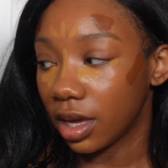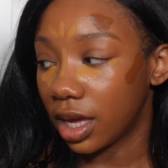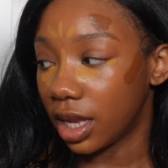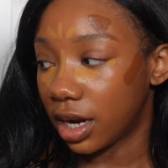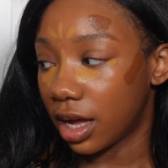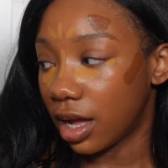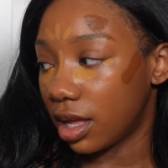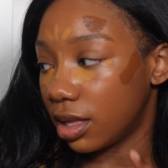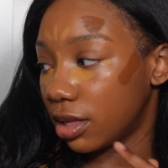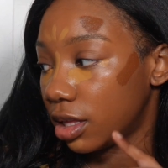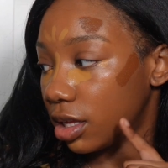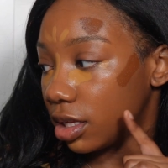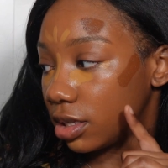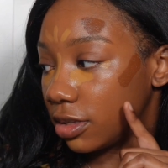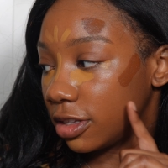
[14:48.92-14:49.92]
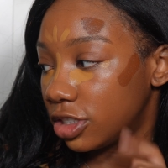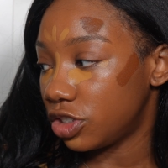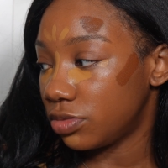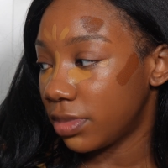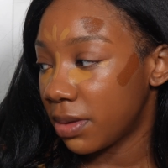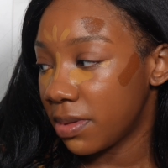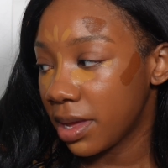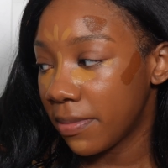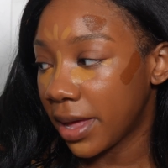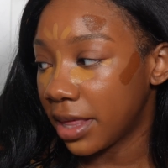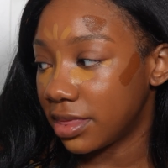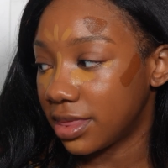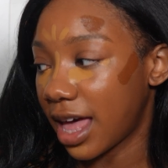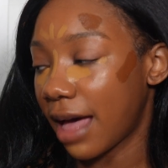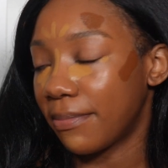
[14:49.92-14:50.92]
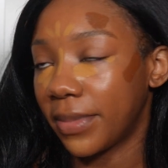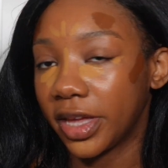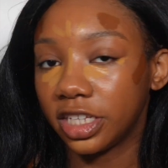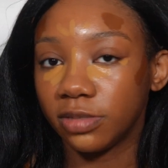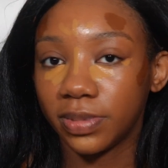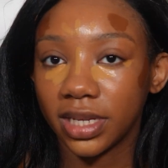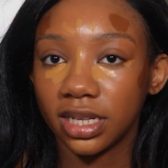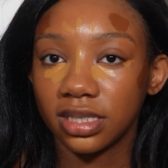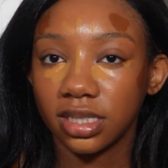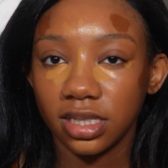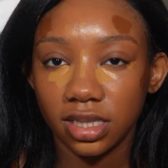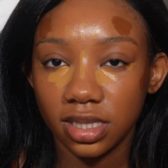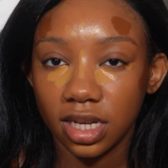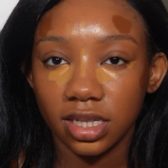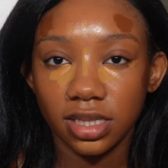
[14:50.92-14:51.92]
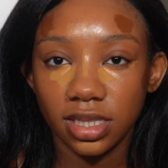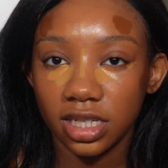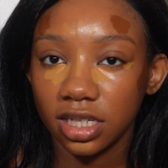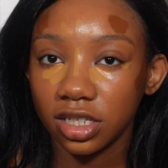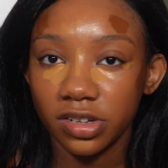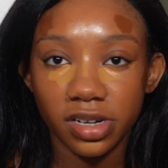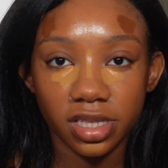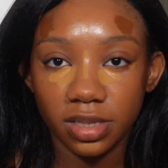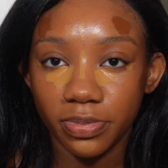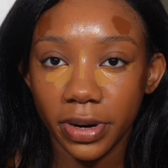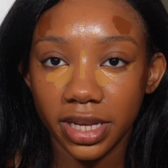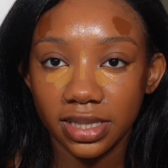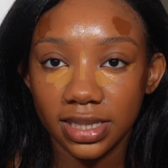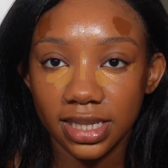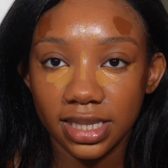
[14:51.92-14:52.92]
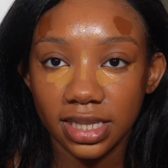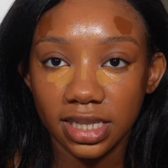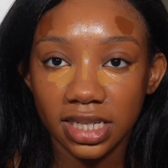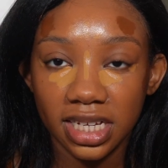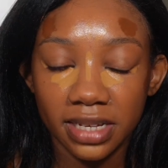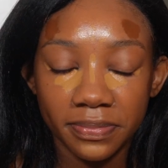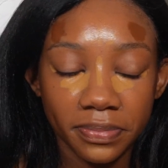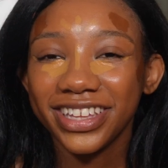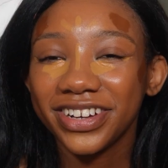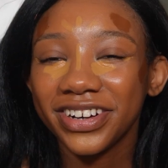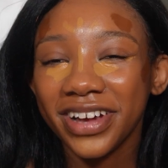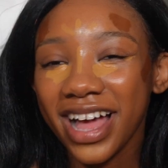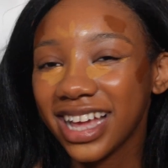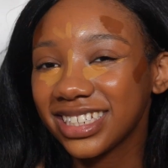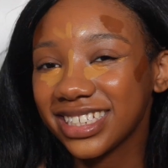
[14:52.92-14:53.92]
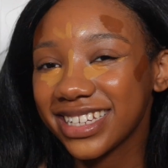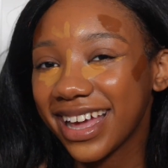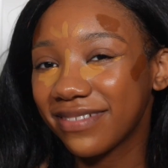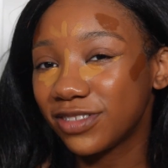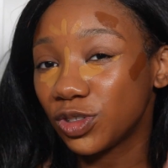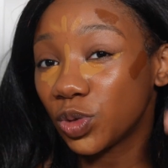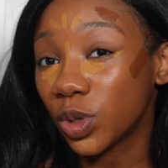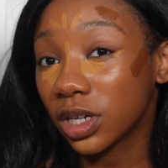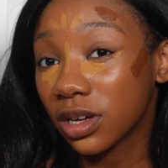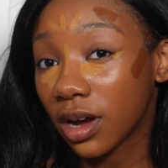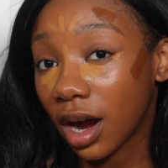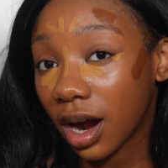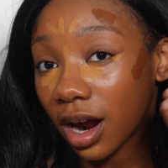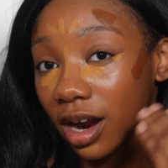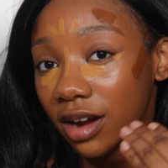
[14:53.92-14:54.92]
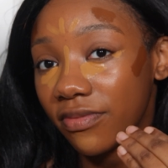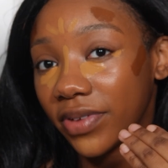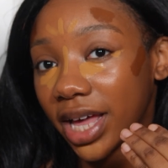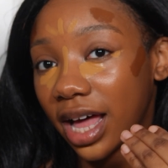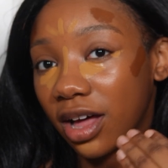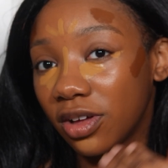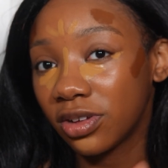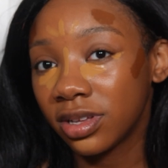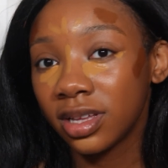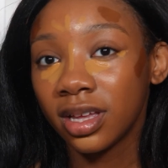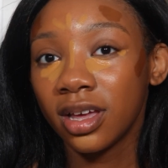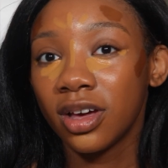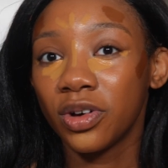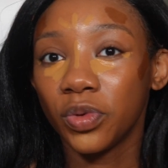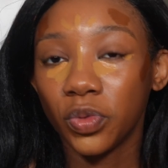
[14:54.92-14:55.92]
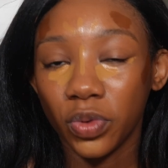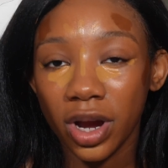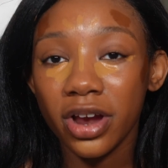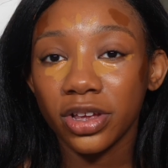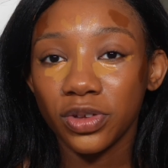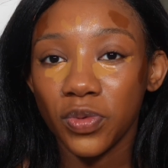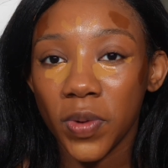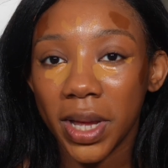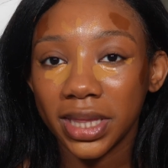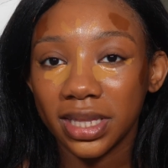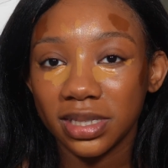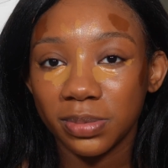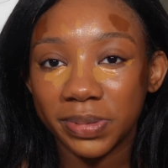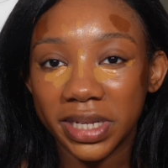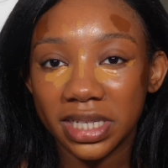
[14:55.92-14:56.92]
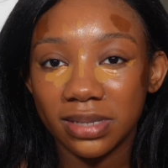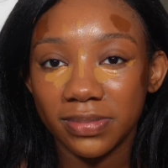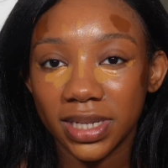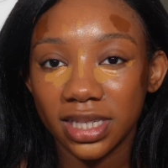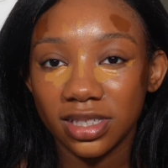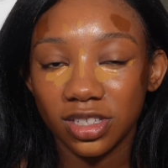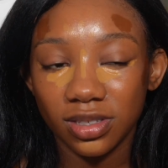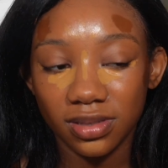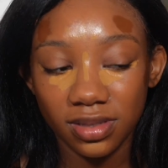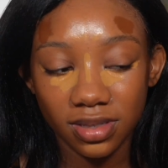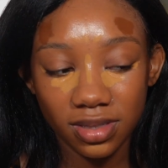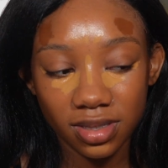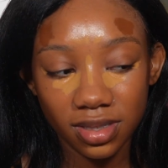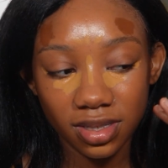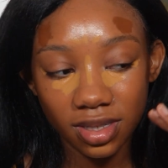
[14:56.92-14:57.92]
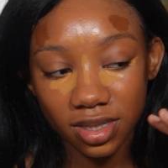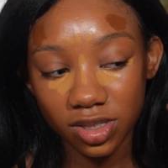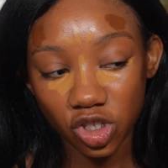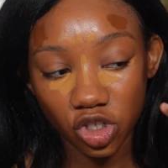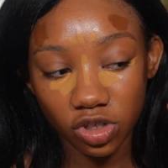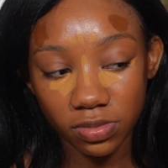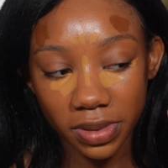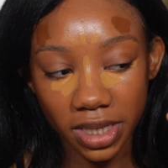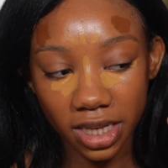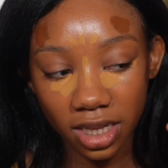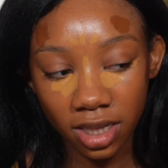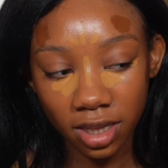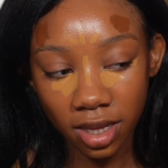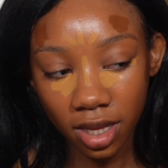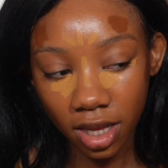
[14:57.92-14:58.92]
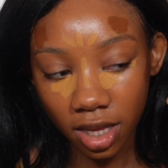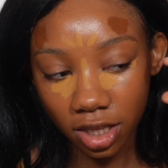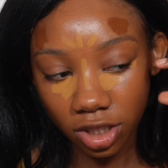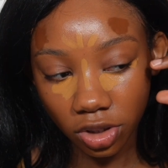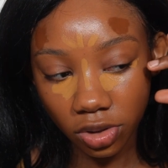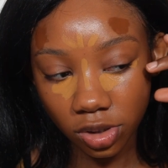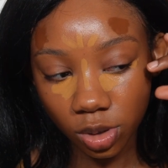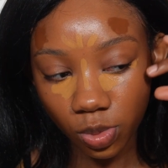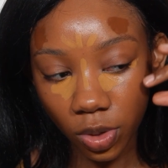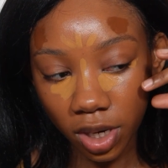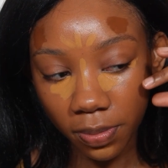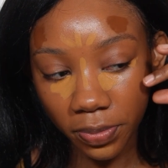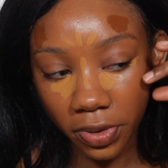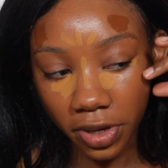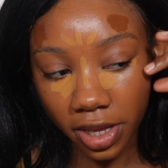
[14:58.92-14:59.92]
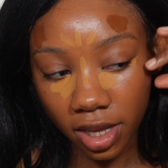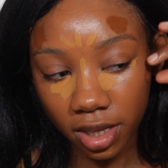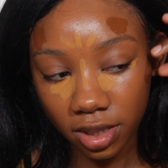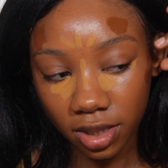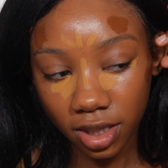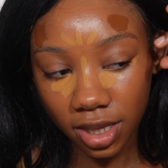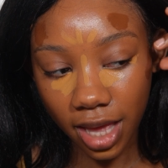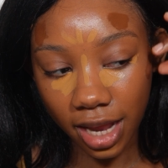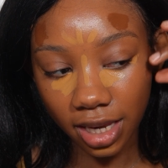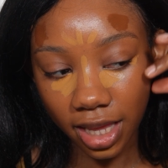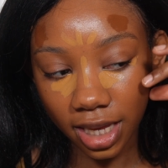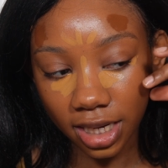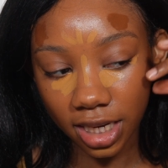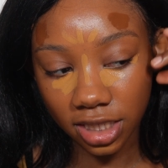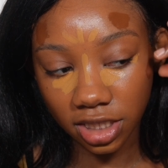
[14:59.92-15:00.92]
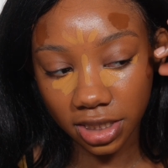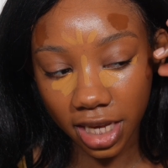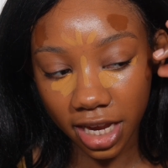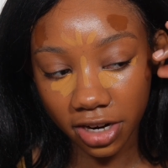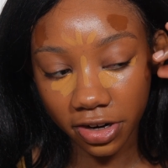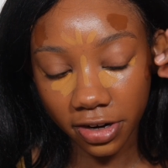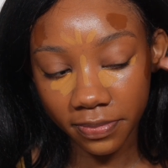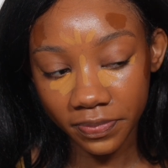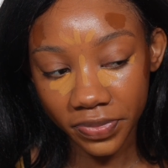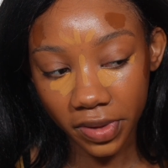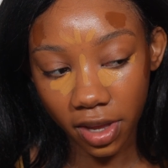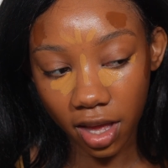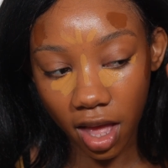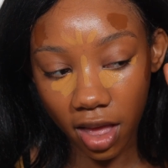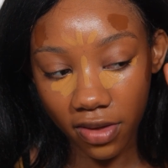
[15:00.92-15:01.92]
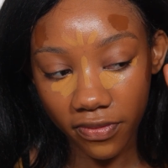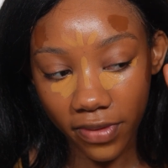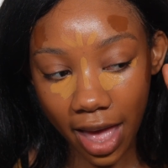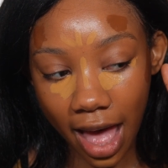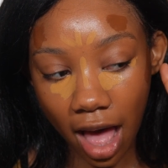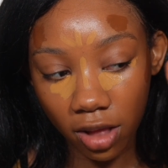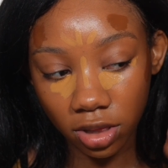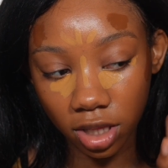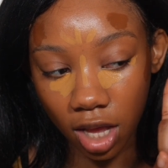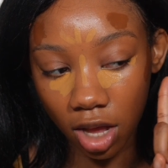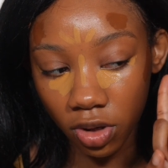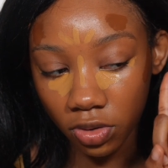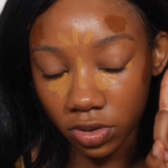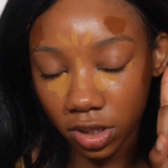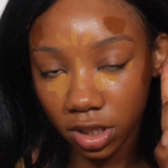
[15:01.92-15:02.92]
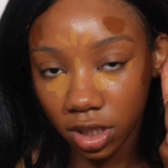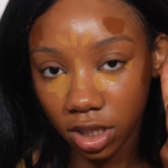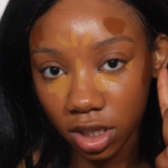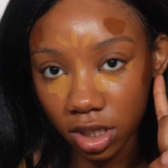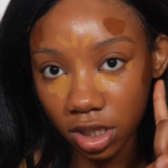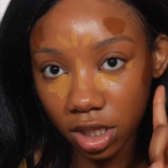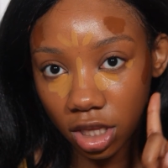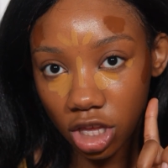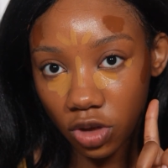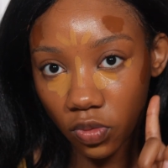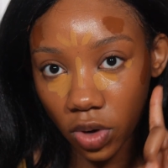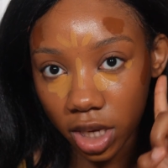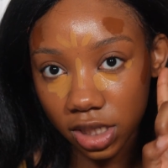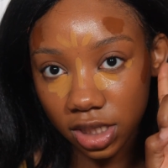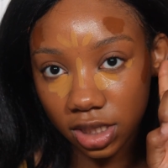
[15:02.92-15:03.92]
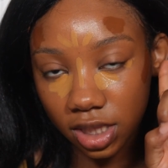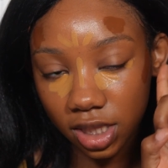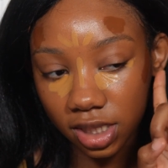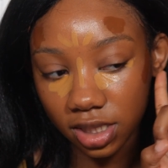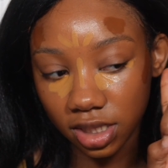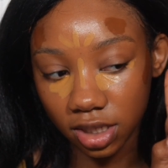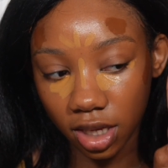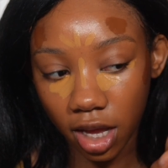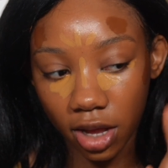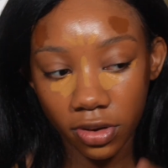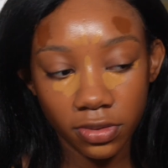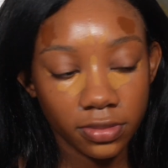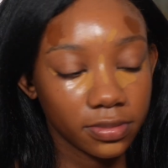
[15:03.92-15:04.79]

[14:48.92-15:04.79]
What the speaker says: And I'll do maybe about that much, because this is a concealer and it spreads easily. You don't actually have to carve out where you want this placement to be. You just want to put kind of like an indicator of how low you want this to go.